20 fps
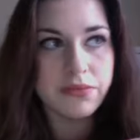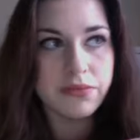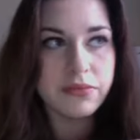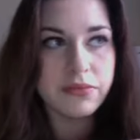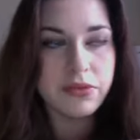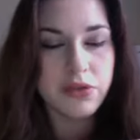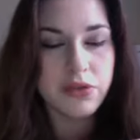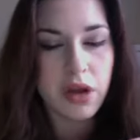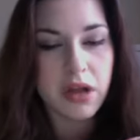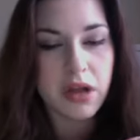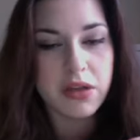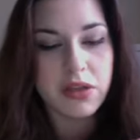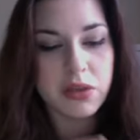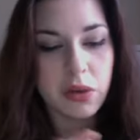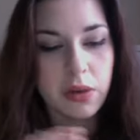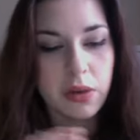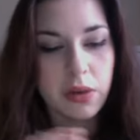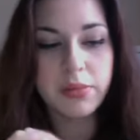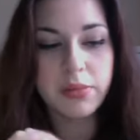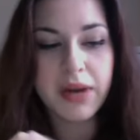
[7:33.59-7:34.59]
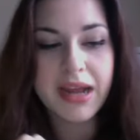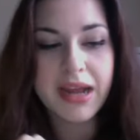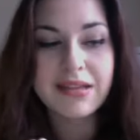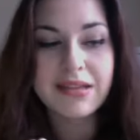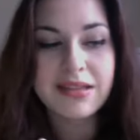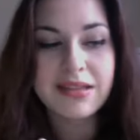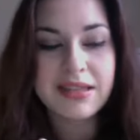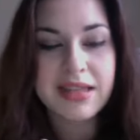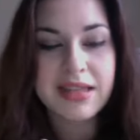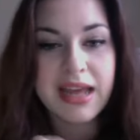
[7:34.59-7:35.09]
drugstore
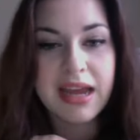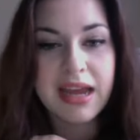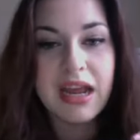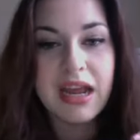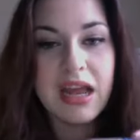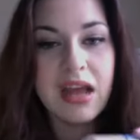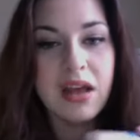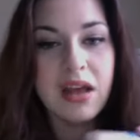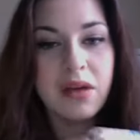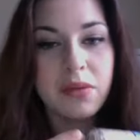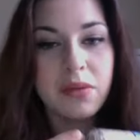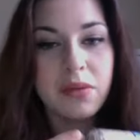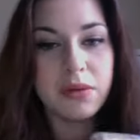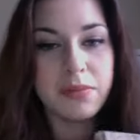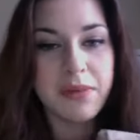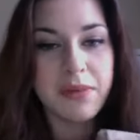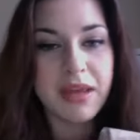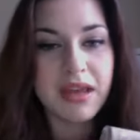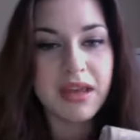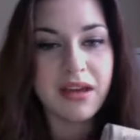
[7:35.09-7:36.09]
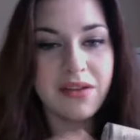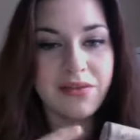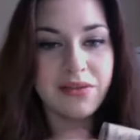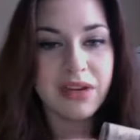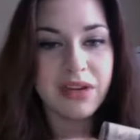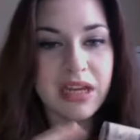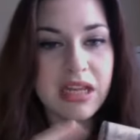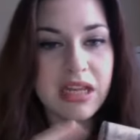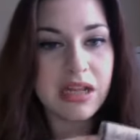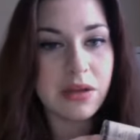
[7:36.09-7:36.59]
brands that would be of
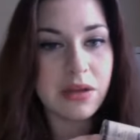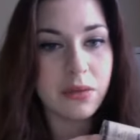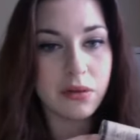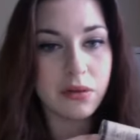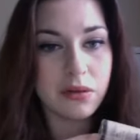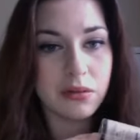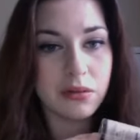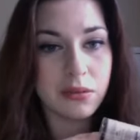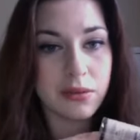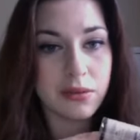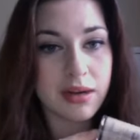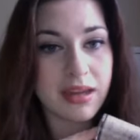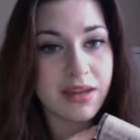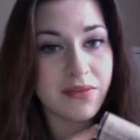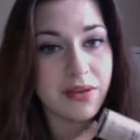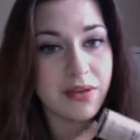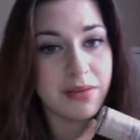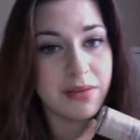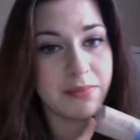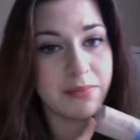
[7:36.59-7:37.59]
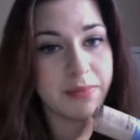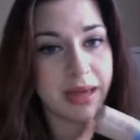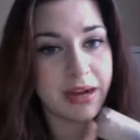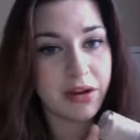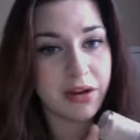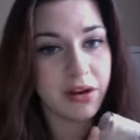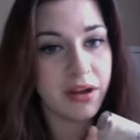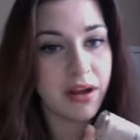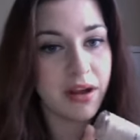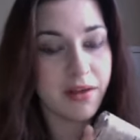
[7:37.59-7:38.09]
an equal or even
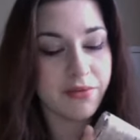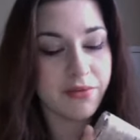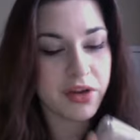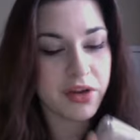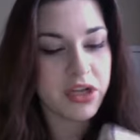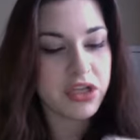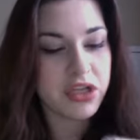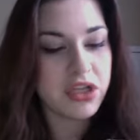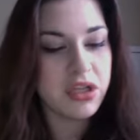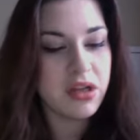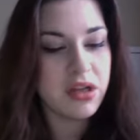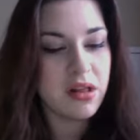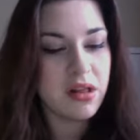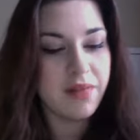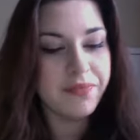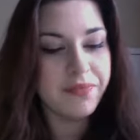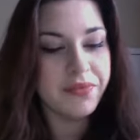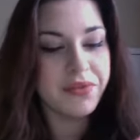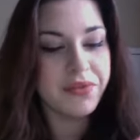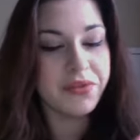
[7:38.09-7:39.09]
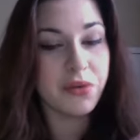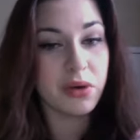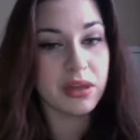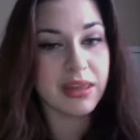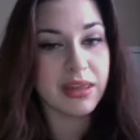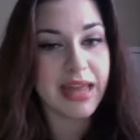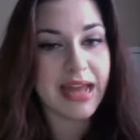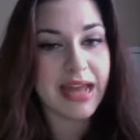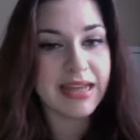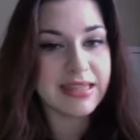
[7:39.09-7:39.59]
better coverage for
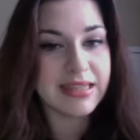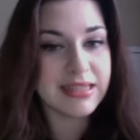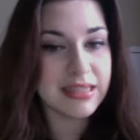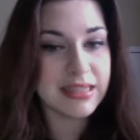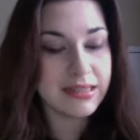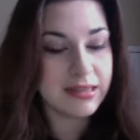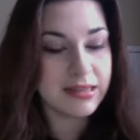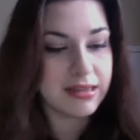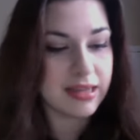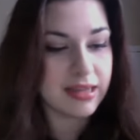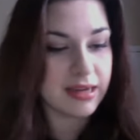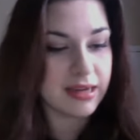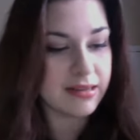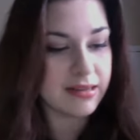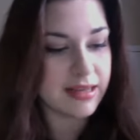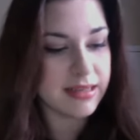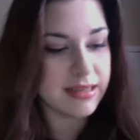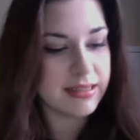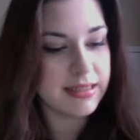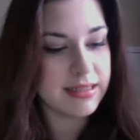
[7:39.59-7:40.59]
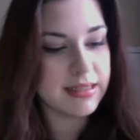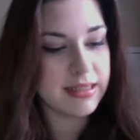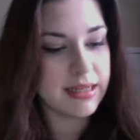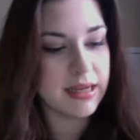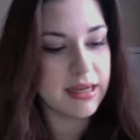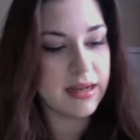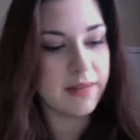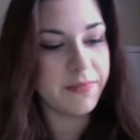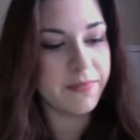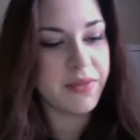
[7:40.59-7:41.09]
less than this.
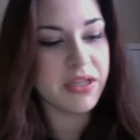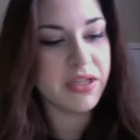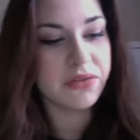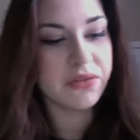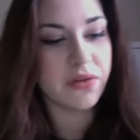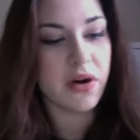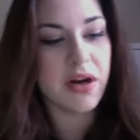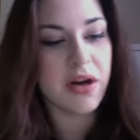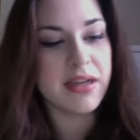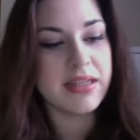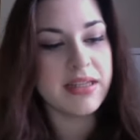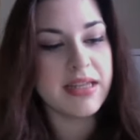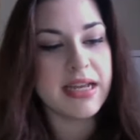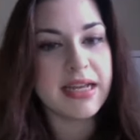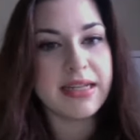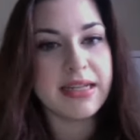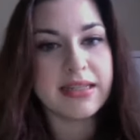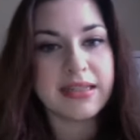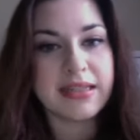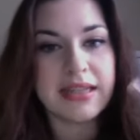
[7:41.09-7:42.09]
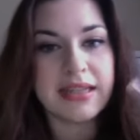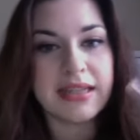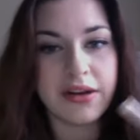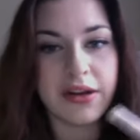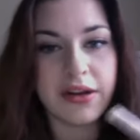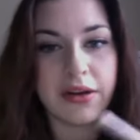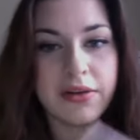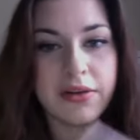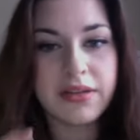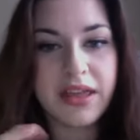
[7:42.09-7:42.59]
As far as the
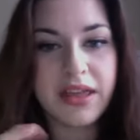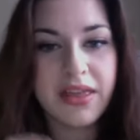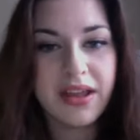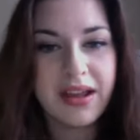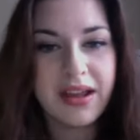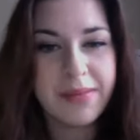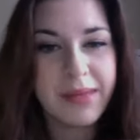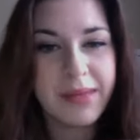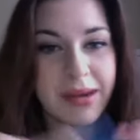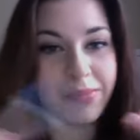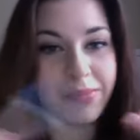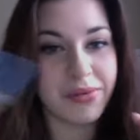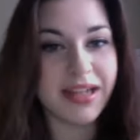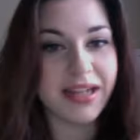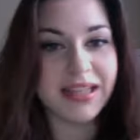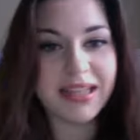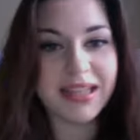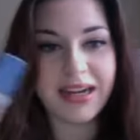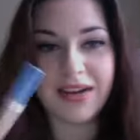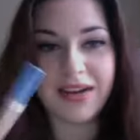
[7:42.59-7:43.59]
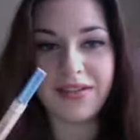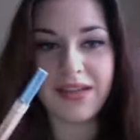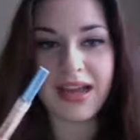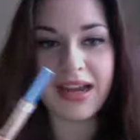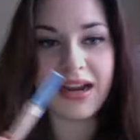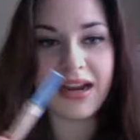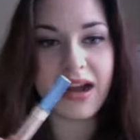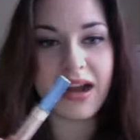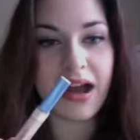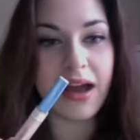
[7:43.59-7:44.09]
concealer goes, I think I made it pretty clear
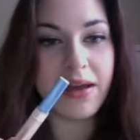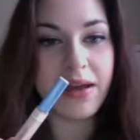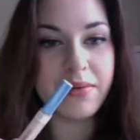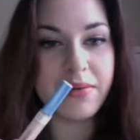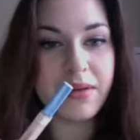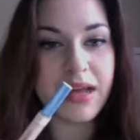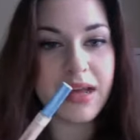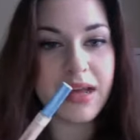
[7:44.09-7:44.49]
that I